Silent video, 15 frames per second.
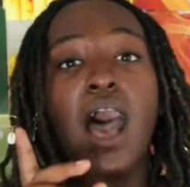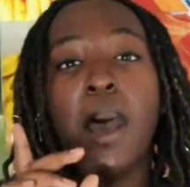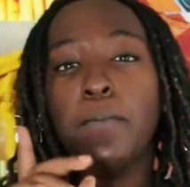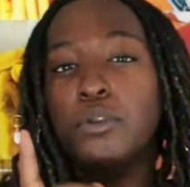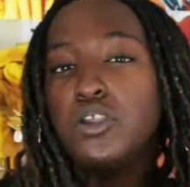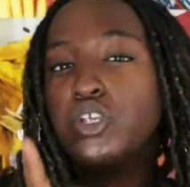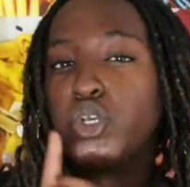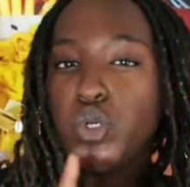
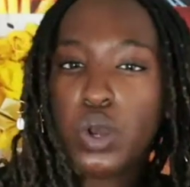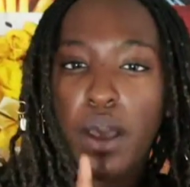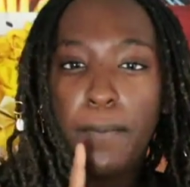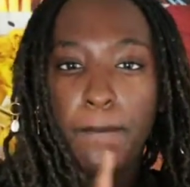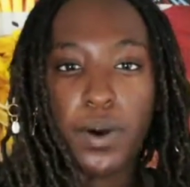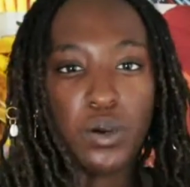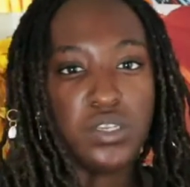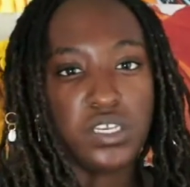I'm not sure
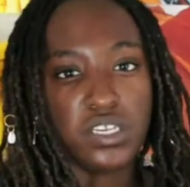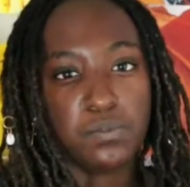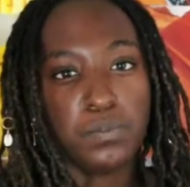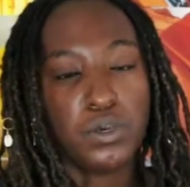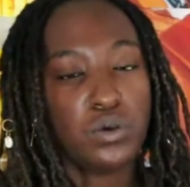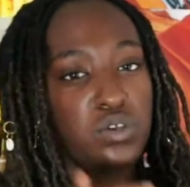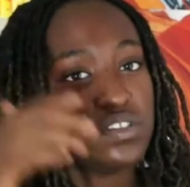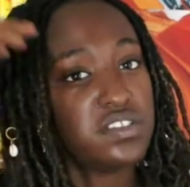about it
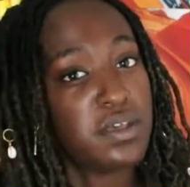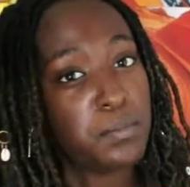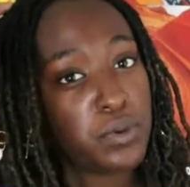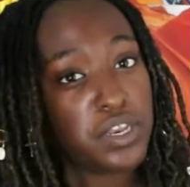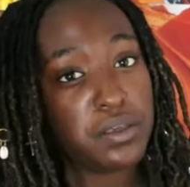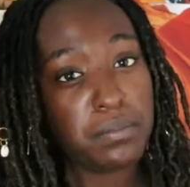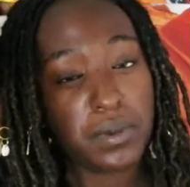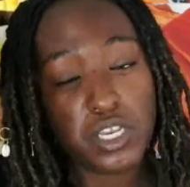because
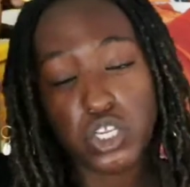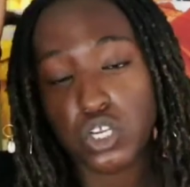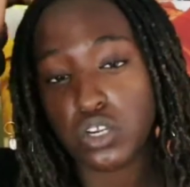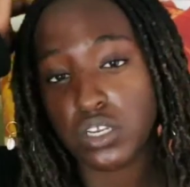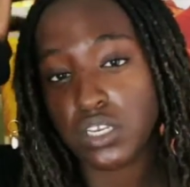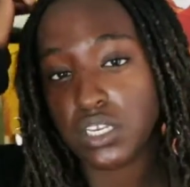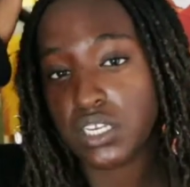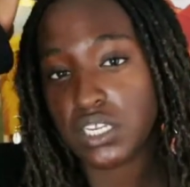somebody
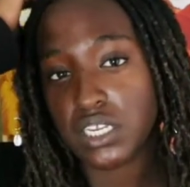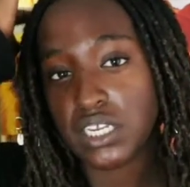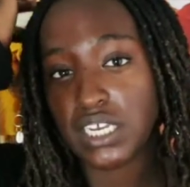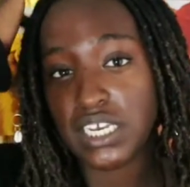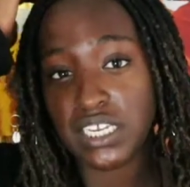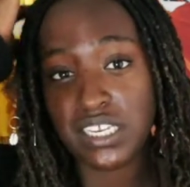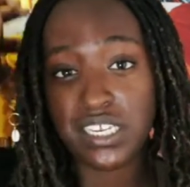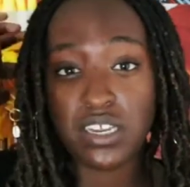mentioned
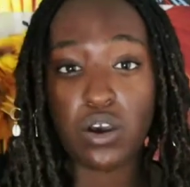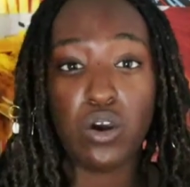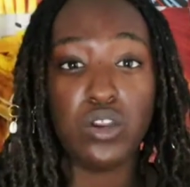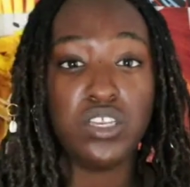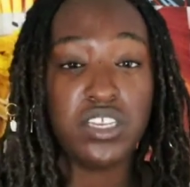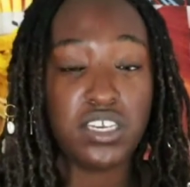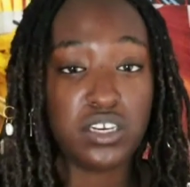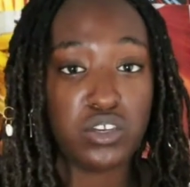it
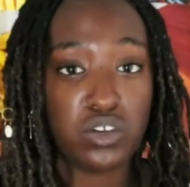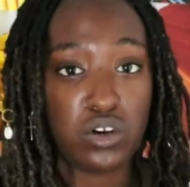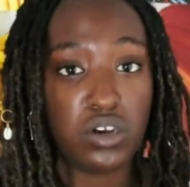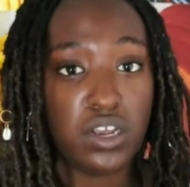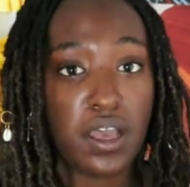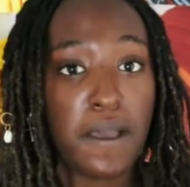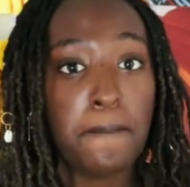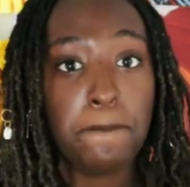on TikTok,